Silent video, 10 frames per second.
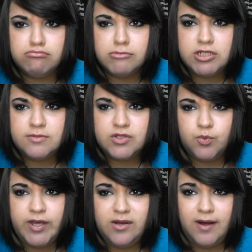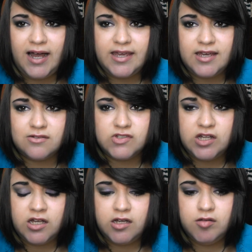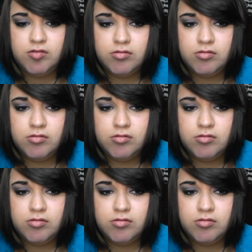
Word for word: someone's weed whacking outside.